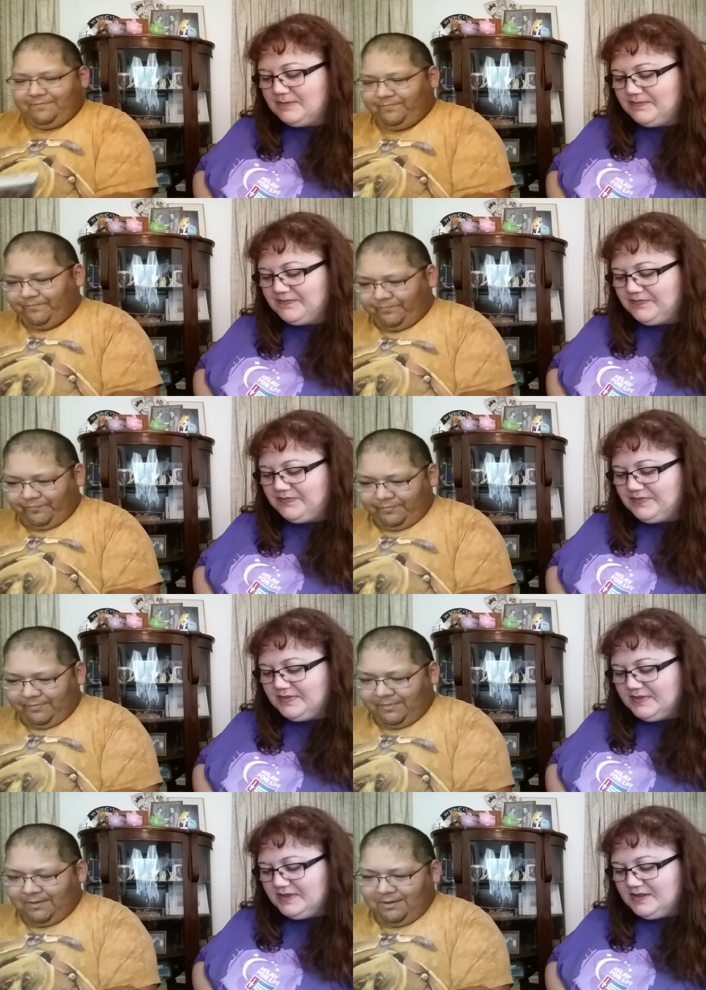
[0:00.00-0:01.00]
Speaker 1: geeks.
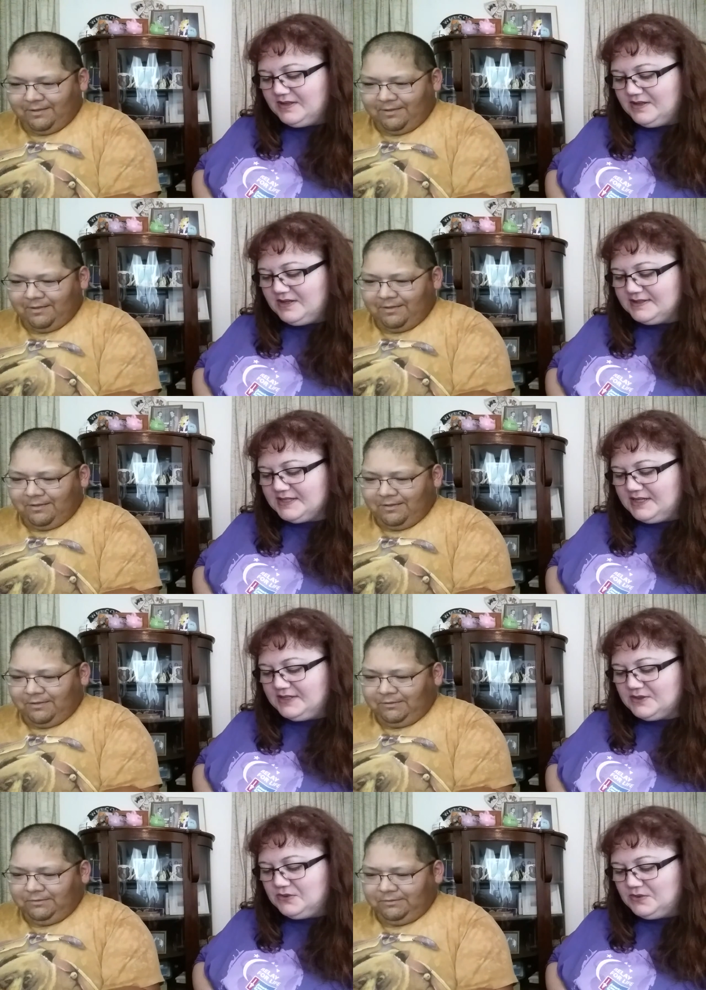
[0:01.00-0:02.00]
Well, that's kind
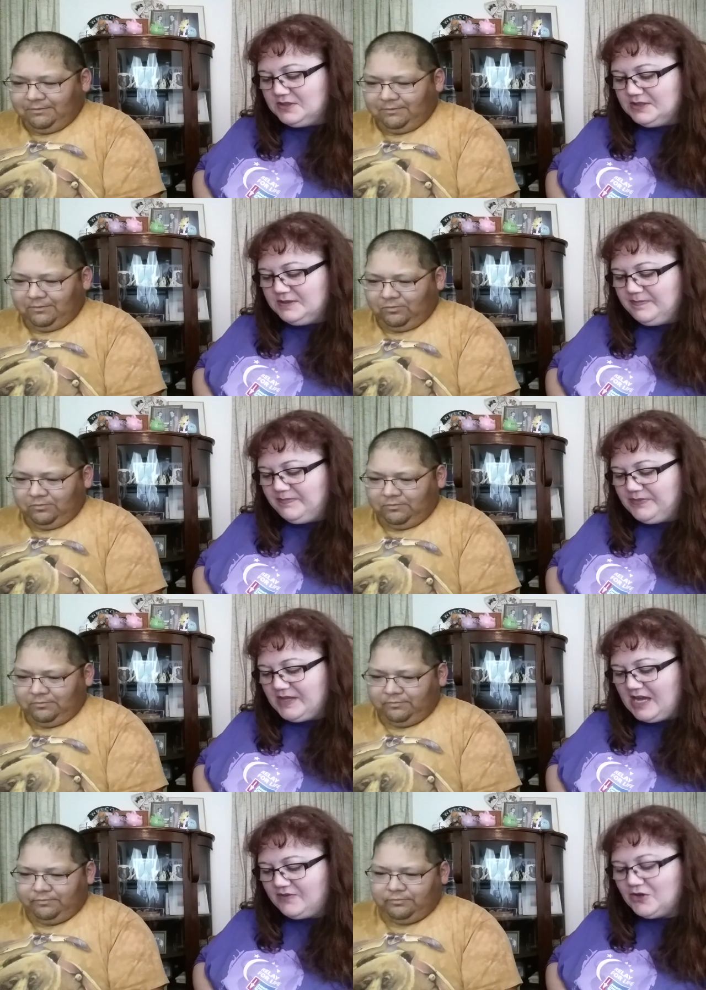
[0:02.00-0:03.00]
of cool.
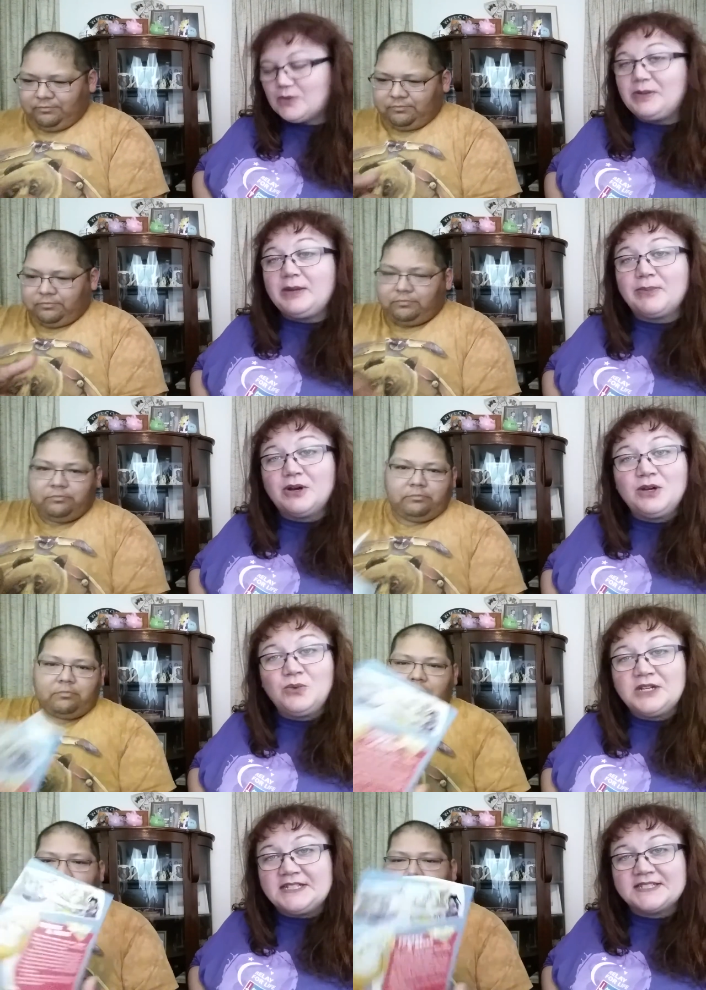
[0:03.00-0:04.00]
Have your beeper and
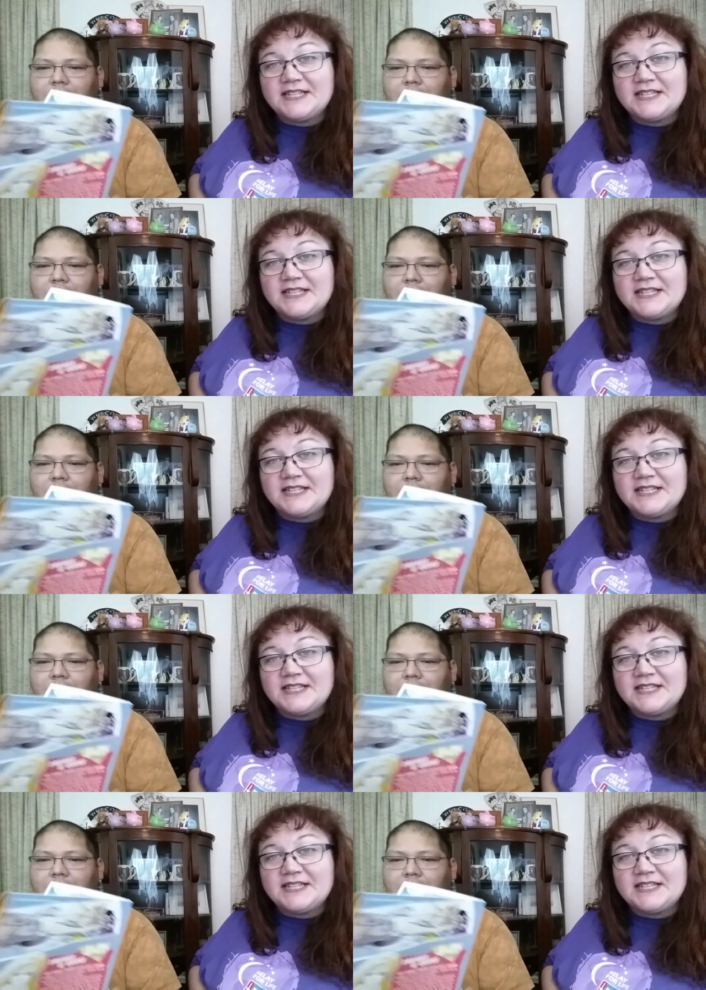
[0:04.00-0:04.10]
wooden